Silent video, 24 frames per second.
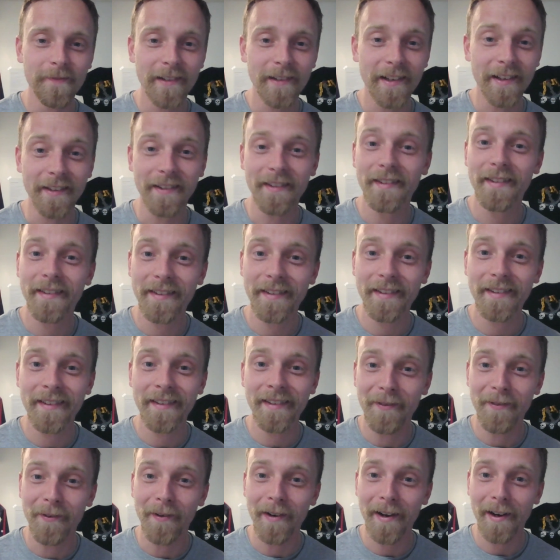Because this is
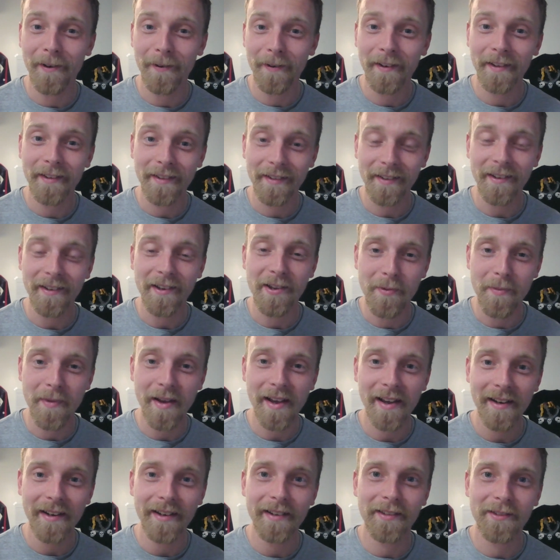a rigorous
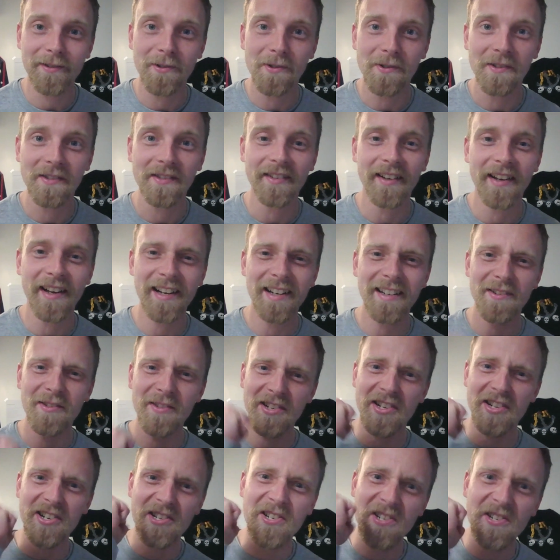humanities course, like
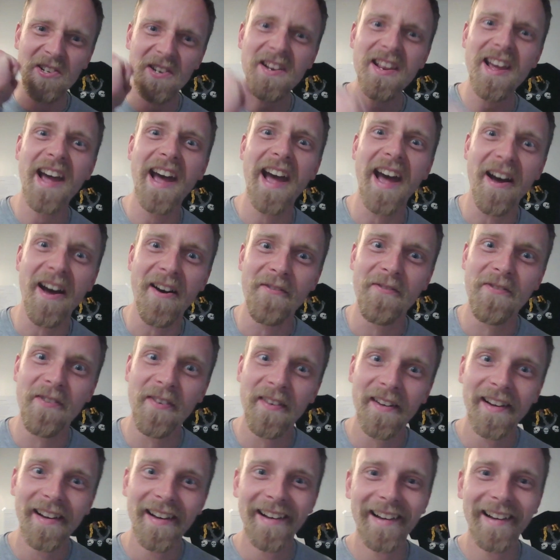we should have.